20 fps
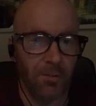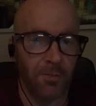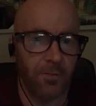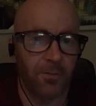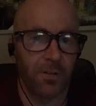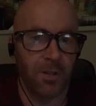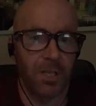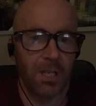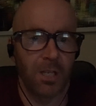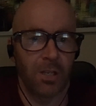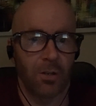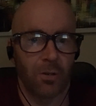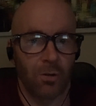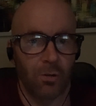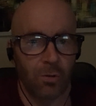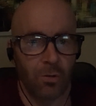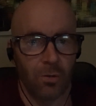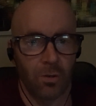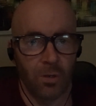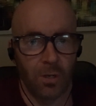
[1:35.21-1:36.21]

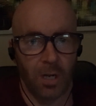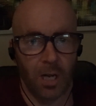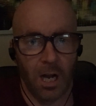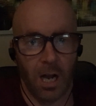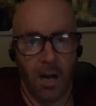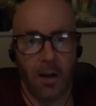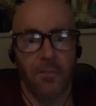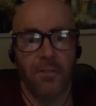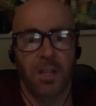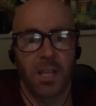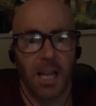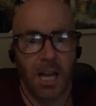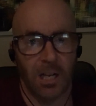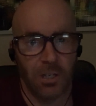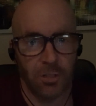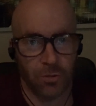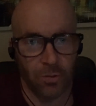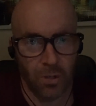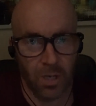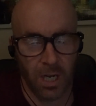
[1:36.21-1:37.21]
video of the
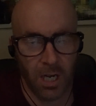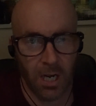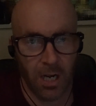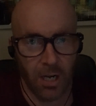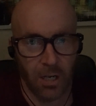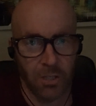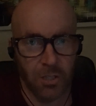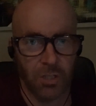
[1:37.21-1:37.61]
actual car.